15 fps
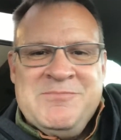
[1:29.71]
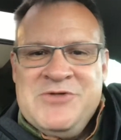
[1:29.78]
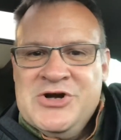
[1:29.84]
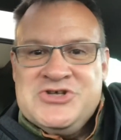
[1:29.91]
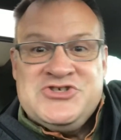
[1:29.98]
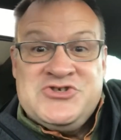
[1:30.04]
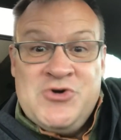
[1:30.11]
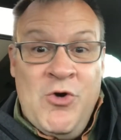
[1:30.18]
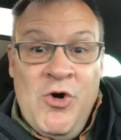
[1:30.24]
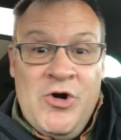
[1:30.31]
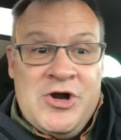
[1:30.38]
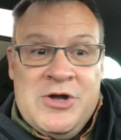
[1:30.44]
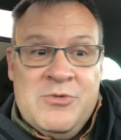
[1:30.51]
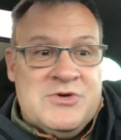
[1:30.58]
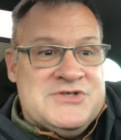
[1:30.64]
Their
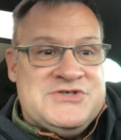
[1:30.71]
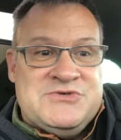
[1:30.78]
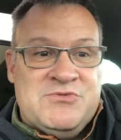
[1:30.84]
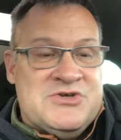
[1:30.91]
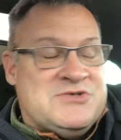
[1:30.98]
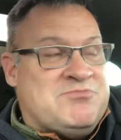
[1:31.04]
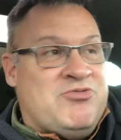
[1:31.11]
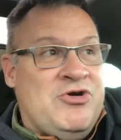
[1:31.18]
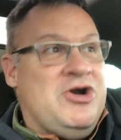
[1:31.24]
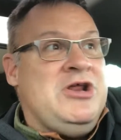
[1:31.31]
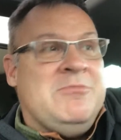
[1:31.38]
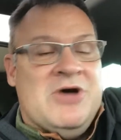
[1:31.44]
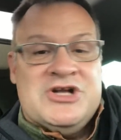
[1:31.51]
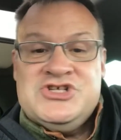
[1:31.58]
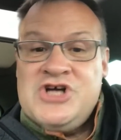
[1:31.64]
story was
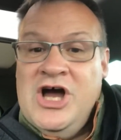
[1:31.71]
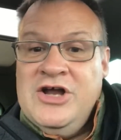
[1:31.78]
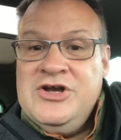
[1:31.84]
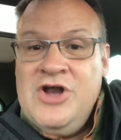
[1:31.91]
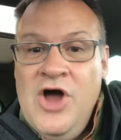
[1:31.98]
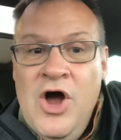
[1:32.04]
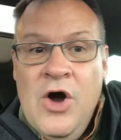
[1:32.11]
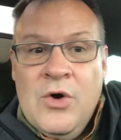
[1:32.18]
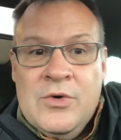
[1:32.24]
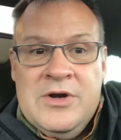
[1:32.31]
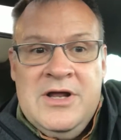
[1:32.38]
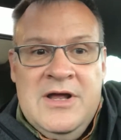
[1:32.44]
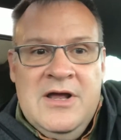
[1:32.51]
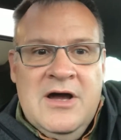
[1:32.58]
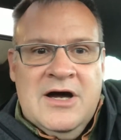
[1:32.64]
pretty much
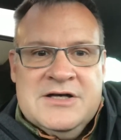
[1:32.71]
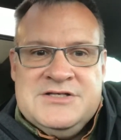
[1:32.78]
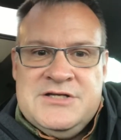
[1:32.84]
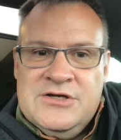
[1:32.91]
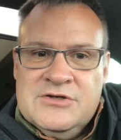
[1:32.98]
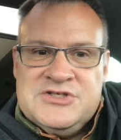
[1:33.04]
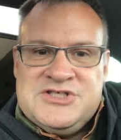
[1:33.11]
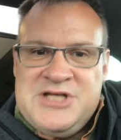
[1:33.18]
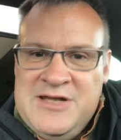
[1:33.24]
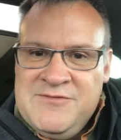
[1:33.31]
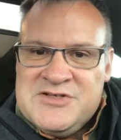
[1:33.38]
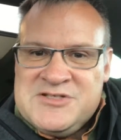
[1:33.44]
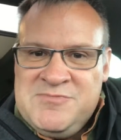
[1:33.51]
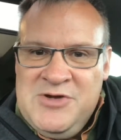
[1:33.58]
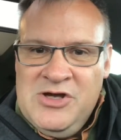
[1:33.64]
unknown until
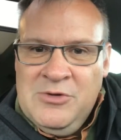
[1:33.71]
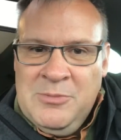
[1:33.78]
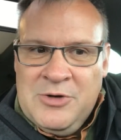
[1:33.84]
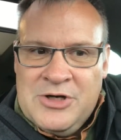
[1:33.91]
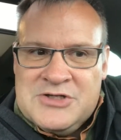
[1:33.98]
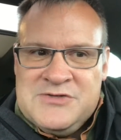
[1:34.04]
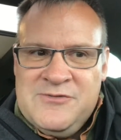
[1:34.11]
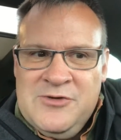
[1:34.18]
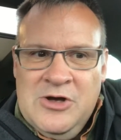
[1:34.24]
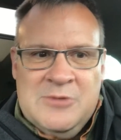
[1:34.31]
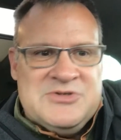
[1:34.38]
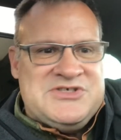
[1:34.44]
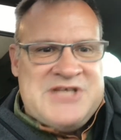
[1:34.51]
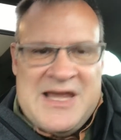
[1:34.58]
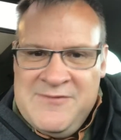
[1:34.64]
Steven Spielberg's
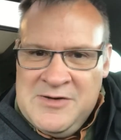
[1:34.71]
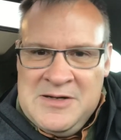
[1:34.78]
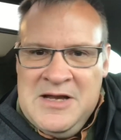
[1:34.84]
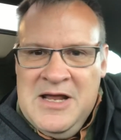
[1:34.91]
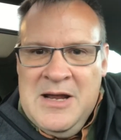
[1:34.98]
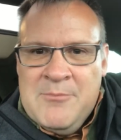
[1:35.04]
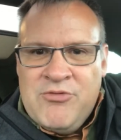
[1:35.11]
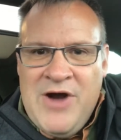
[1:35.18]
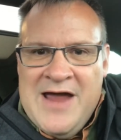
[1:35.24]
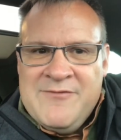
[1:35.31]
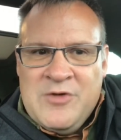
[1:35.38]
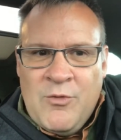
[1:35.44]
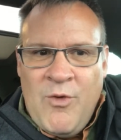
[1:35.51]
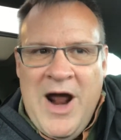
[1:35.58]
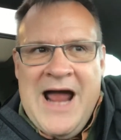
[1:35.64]
film Saving
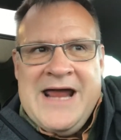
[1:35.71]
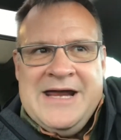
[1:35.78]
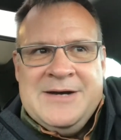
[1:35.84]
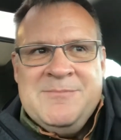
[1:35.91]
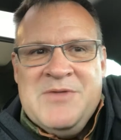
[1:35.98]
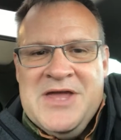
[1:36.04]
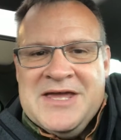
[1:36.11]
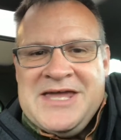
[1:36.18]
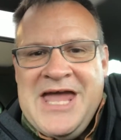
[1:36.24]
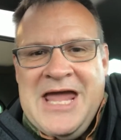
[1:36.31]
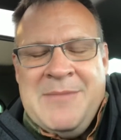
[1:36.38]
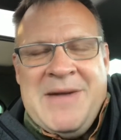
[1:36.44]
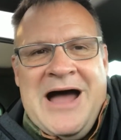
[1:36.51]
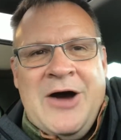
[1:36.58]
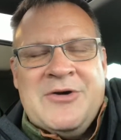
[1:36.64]
Private Ryan
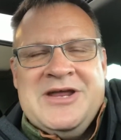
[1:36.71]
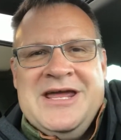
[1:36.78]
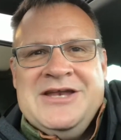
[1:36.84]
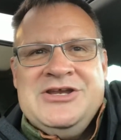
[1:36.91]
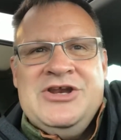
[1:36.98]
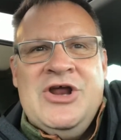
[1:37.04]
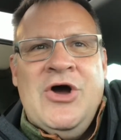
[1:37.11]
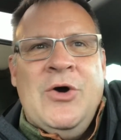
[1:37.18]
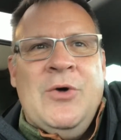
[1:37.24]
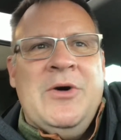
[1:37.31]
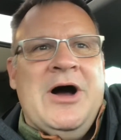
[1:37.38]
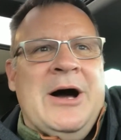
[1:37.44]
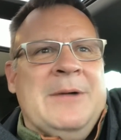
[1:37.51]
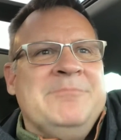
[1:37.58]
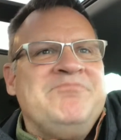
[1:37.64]
came out. And, you
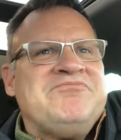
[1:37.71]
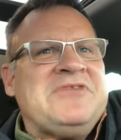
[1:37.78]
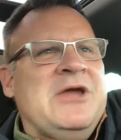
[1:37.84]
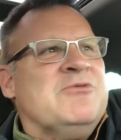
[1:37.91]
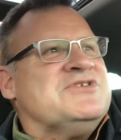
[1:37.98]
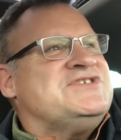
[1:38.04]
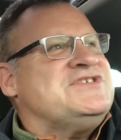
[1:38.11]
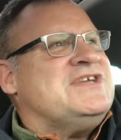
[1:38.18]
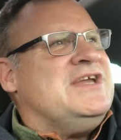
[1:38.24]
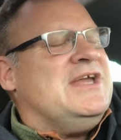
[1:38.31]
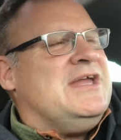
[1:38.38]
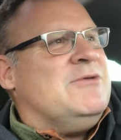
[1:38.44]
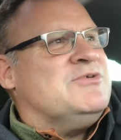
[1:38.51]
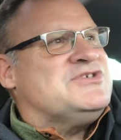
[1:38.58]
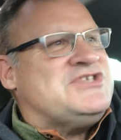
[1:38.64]
know,
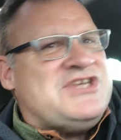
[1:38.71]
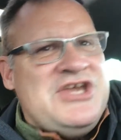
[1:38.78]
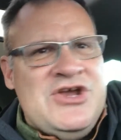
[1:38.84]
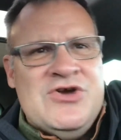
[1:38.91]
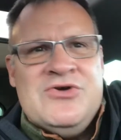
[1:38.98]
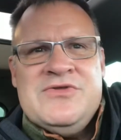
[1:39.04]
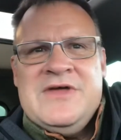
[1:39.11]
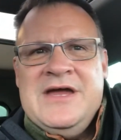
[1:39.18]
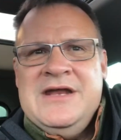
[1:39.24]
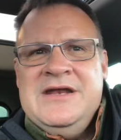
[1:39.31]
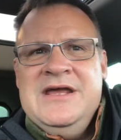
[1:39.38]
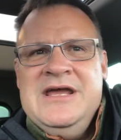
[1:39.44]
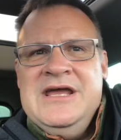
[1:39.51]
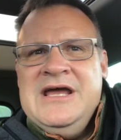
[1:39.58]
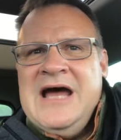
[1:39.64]
it was here
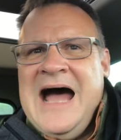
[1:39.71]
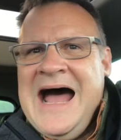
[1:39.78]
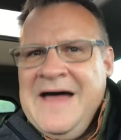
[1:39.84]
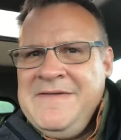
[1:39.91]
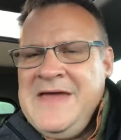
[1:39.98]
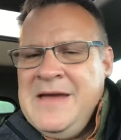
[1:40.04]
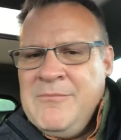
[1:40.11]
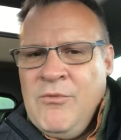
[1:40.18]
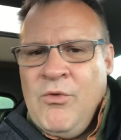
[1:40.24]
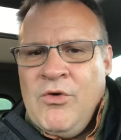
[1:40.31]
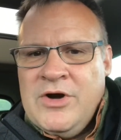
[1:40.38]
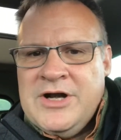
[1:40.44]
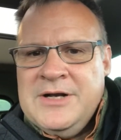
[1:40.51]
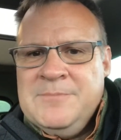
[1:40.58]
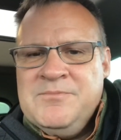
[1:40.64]
then, on that
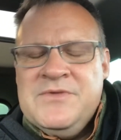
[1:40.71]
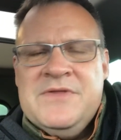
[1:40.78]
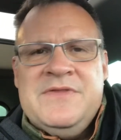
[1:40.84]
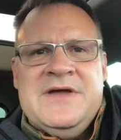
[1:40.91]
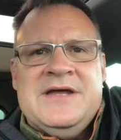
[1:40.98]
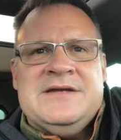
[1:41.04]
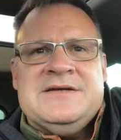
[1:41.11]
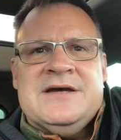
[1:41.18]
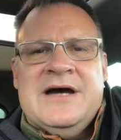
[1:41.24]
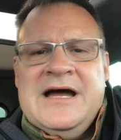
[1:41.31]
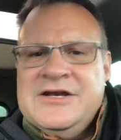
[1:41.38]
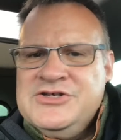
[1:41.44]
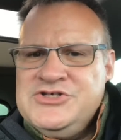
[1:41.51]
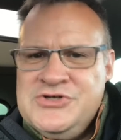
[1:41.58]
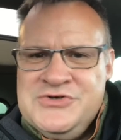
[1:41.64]
morning, that
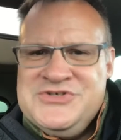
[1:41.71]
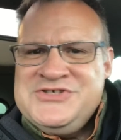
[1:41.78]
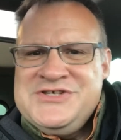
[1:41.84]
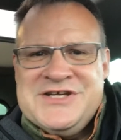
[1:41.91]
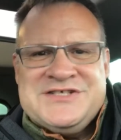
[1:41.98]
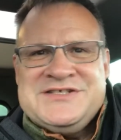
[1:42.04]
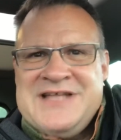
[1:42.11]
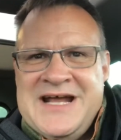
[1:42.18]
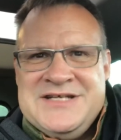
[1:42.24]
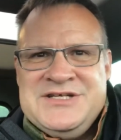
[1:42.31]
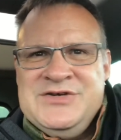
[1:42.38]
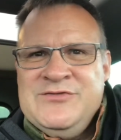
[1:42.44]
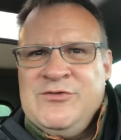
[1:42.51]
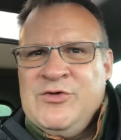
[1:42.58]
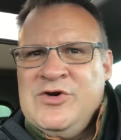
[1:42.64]
on June 6,
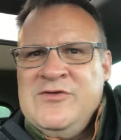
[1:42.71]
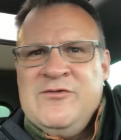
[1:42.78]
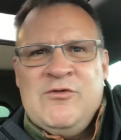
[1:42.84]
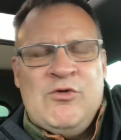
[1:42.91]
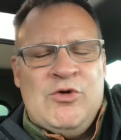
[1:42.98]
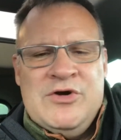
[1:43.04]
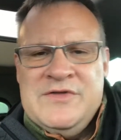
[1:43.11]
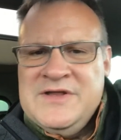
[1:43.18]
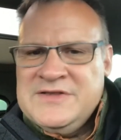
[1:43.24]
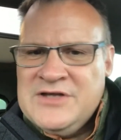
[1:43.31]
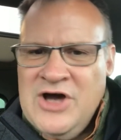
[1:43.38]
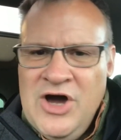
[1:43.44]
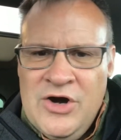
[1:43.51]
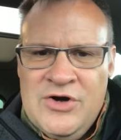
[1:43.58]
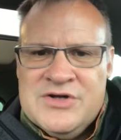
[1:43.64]
1944, that
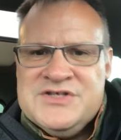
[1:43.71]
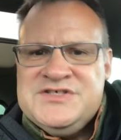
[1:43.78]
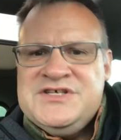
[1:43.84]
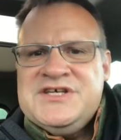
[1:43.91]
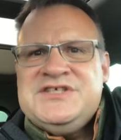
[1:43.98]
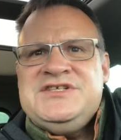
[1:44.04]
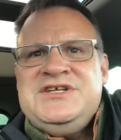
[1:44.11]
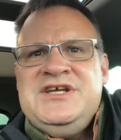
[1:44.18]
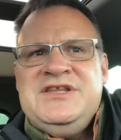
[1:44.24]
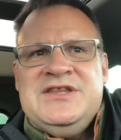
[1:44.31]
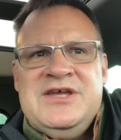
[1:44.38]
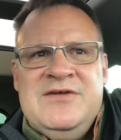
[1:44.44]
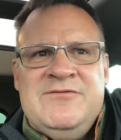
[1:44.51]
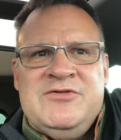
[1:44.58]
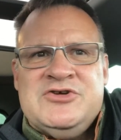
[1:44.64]
the
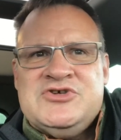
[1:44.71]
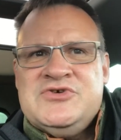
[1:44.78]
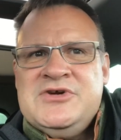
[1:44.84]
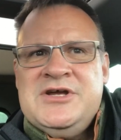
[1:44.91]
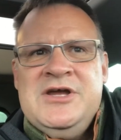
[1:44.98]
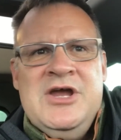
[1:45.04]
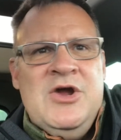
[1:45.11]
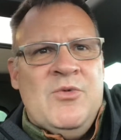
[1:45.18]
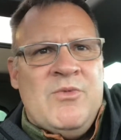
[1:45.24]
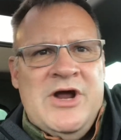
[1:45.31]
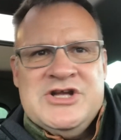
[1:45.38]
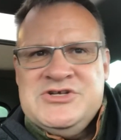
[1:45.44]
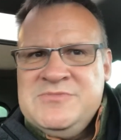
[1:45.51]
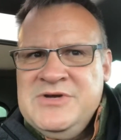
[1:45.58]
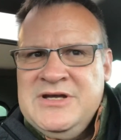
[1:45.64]
116th Infantry
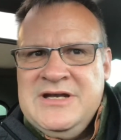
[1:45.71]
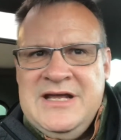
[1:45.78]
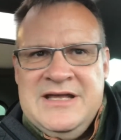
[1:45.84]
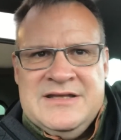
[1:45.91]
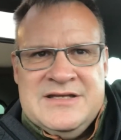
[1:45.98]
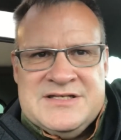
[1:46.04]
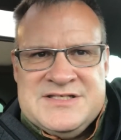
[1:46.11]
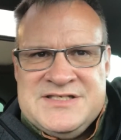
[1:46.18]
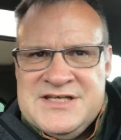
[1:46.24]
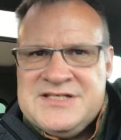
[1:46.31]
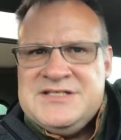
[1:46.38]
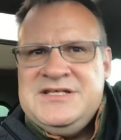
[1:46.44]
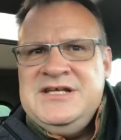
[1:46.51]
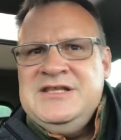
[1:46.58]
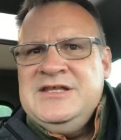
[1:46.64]
Regiment and the
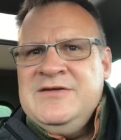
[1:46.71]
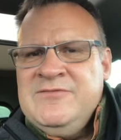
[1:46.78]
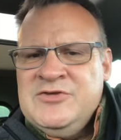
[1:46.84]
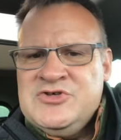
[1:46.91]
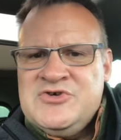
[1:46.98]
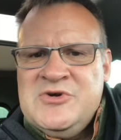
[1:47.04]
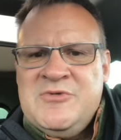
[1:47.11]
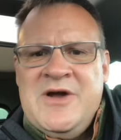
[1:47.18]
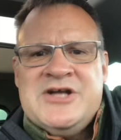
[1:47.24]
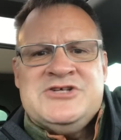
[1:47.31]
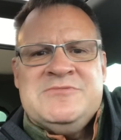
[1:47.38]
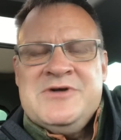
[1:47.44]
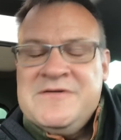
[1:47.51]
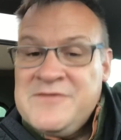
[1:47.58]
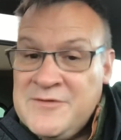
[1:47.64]
16th Infantry
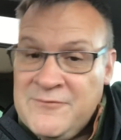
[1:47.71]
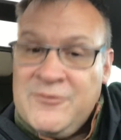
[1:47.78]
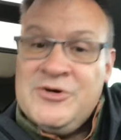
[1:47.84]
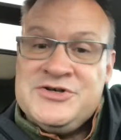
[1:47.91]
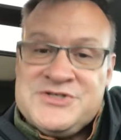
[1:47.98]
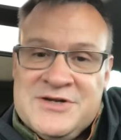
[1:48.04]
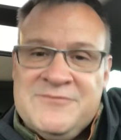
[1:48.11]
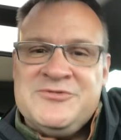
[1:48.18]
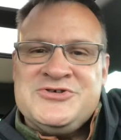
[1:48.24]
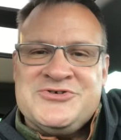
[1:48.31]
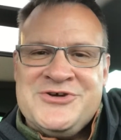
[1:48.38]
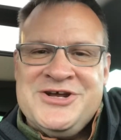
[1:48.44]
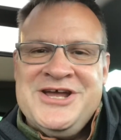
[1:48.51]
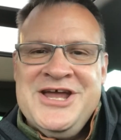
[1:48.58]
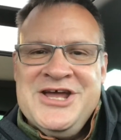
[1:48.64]
Regiment of the 1st
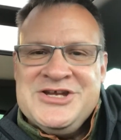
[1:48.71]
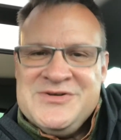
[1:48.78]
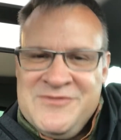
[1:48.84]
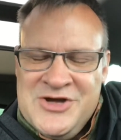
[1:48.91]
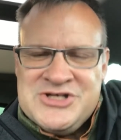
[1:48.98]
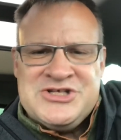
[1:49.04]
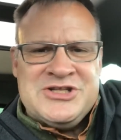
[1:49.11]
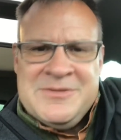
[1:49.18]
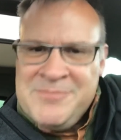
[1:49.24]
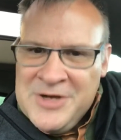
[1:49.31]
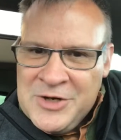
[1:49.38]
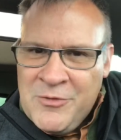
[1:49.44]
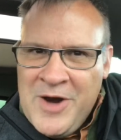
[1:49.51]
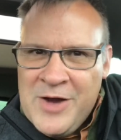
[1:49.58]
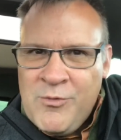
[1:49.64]
Infantry Division, the
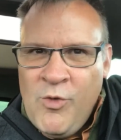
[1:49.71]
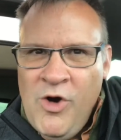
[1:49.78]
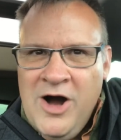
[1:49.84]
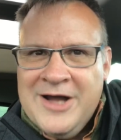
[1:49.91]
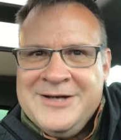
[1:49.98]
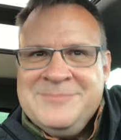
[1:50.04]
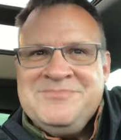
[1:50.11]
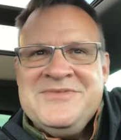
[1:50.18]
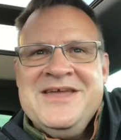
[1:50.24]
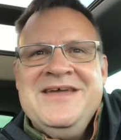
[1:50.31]
Big Red One,